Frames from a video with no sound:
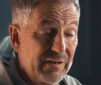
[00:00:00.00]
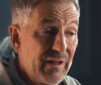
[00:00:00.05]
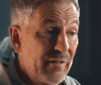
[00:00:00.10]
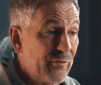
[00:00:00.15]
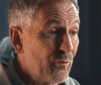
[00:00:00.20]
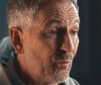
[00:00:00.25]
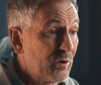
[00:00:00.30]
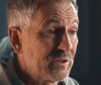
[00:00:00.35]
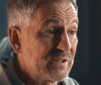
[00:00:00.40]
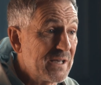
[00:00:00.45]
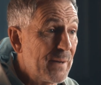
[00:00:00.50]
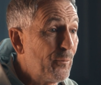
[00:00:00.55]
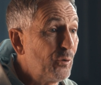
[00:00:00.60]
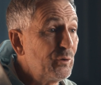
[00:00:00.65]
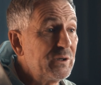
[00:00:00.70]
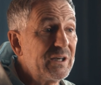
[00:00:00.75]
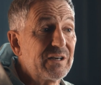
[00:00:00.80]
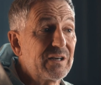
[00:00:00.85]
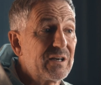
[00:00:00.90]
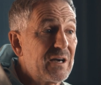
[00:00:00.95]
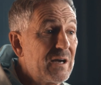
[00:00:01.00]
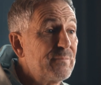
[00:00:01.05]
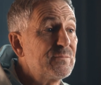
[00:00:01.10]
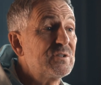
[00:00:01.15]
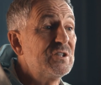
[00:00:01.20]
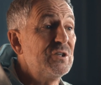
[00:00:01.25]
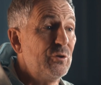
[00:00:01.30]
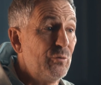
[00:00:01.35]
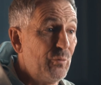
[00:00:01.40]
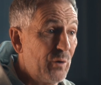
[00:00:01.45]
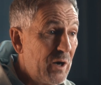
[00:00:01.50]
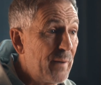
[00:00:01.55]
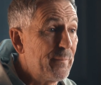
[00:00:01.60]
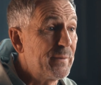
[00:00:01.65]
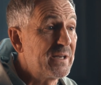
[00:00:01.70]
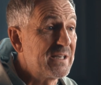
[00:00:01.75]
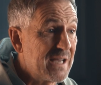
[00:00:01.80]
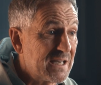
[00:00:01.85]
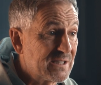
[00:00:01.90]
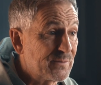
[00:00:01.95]
In other words, I'm only going to come to you when I'm
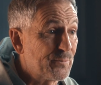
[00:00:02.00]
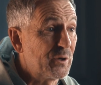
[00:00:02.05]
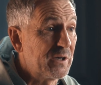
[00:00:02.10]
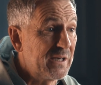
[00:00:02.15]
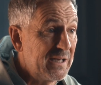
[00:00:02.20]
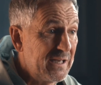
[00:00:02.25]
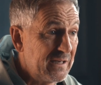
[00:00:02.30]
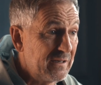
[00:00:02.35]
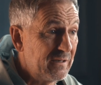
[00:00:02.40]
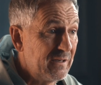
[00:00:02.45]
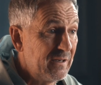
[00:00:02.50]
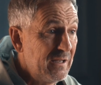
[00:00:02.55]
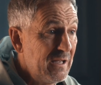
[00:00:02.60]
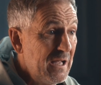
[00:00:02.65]
in desperate need.